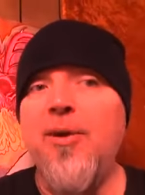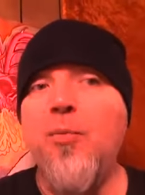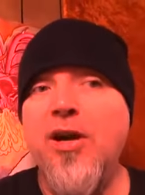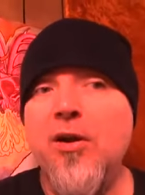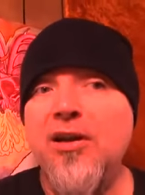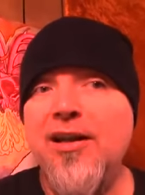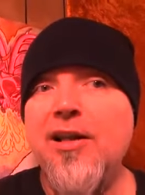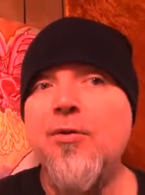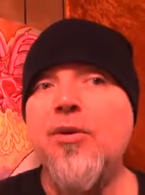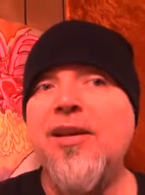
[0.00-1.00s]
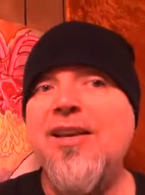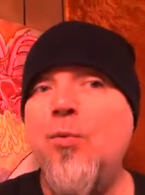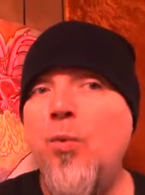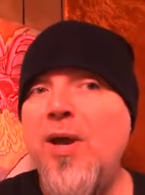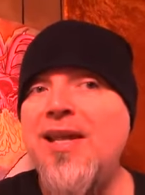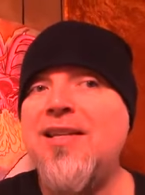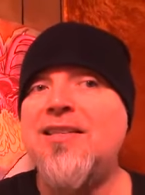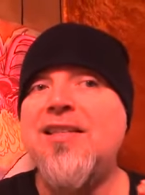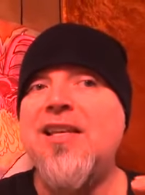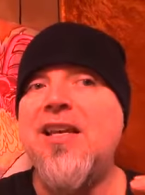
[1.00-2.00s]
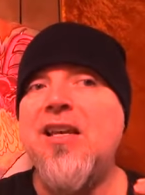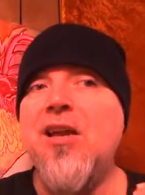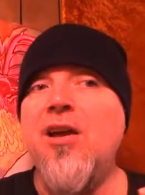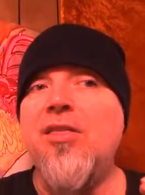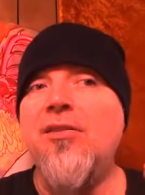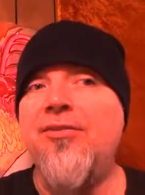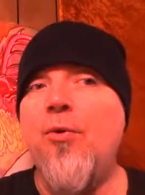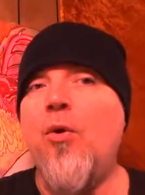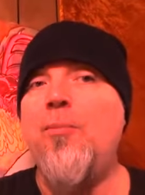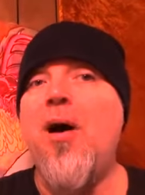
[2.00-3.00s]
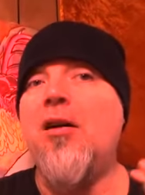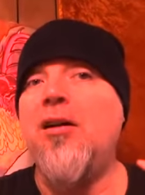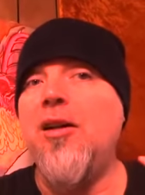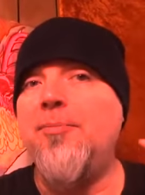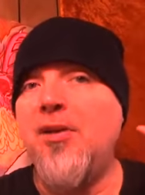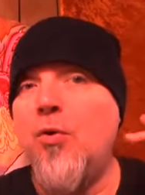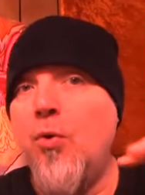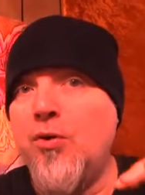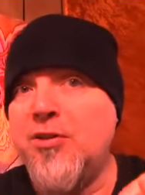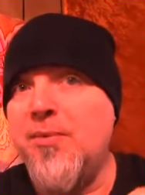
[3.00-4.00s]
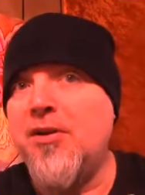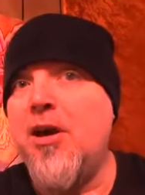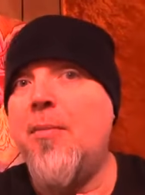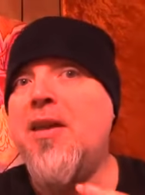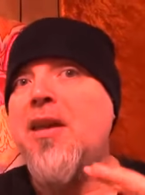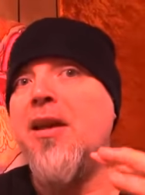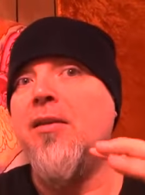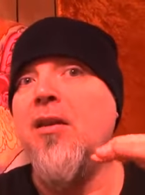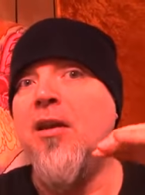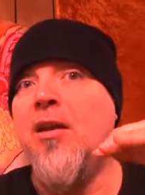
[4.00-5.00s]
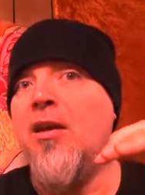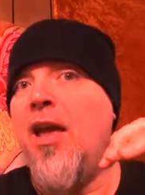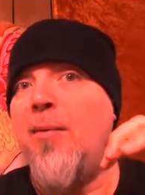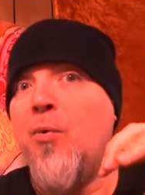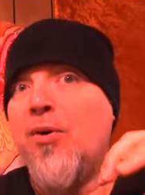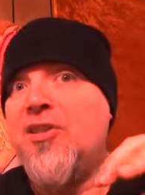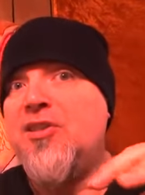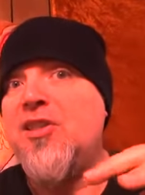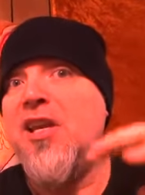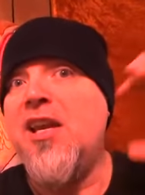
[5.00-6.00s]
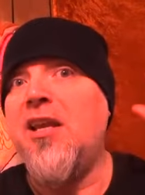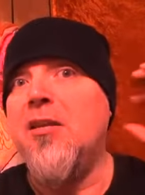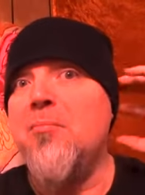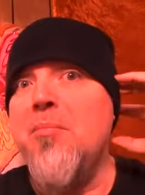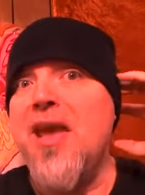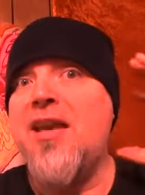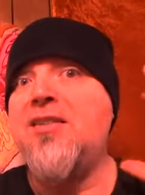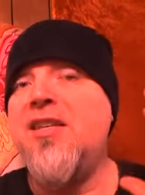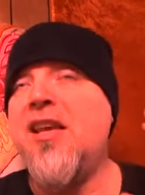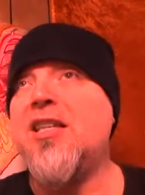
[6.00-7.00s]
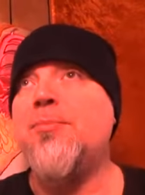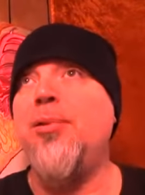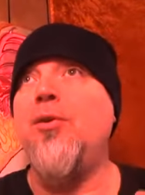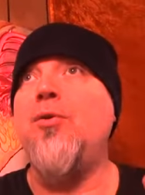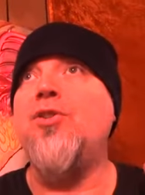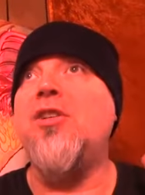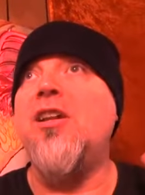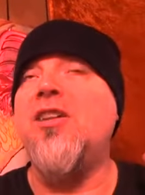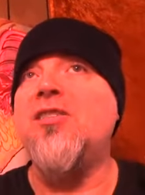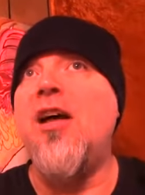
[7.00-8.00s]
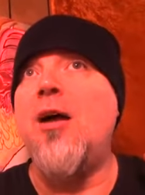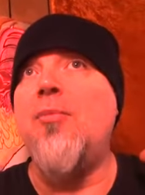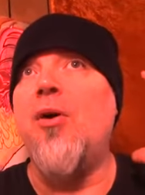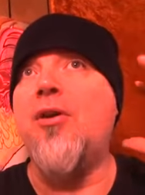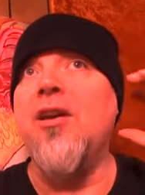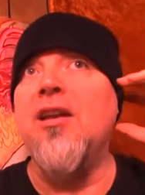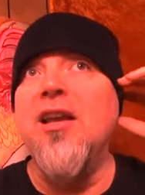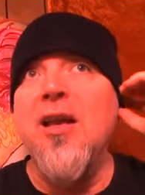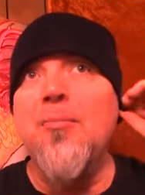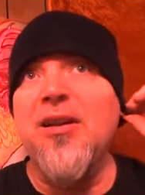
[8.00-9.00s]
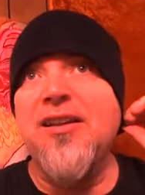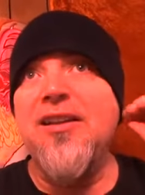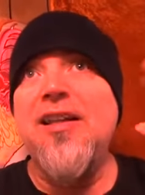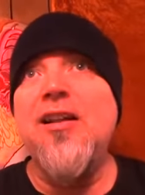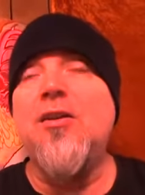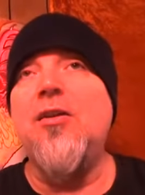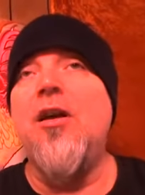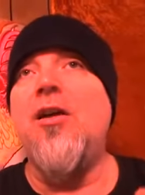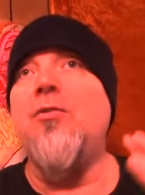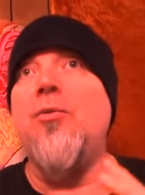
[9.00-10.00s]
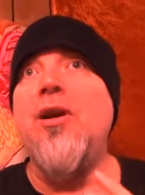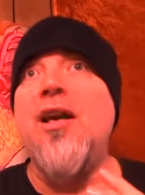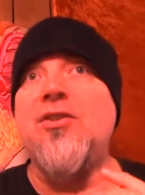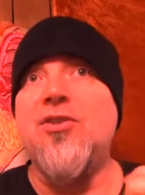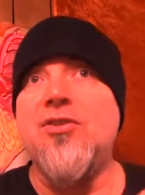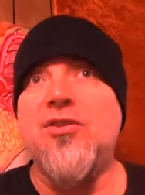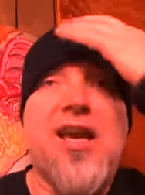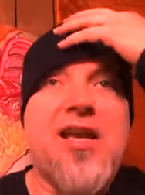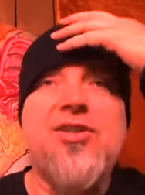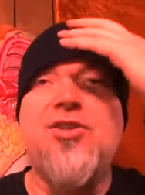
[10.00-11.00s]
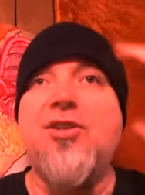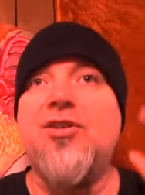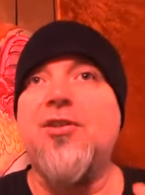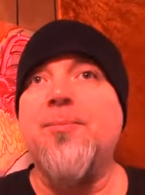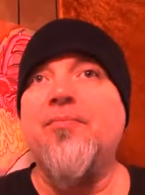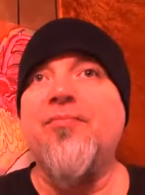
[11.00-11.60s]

I mean, we are literally witnessing the four apocalyptic horsemen coming in. I mean, we're seeing an amazing explosion in the stock market, political unrest, and just